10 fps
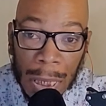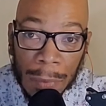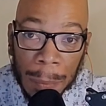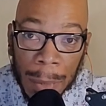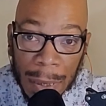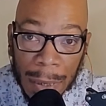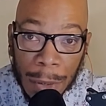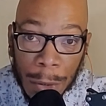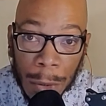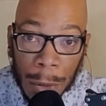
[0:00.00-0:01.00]
whatever
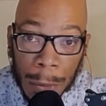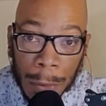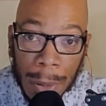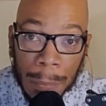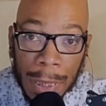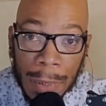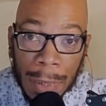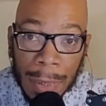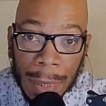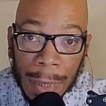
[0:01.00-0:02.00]
mission you're on to be
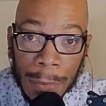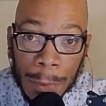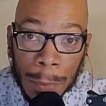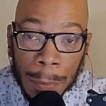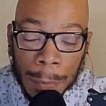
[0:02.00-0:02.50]
successful.